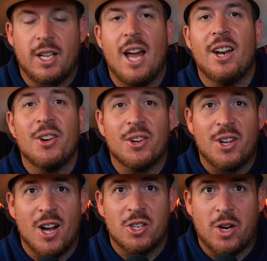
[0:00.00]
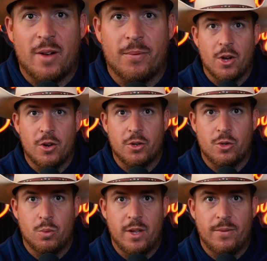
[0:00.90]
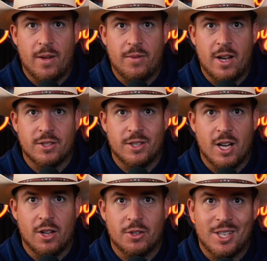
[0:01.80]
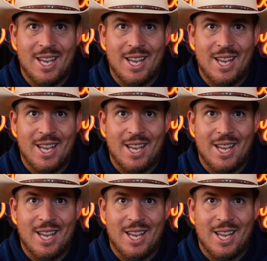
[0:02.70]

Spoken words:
got it under contract for $125,000.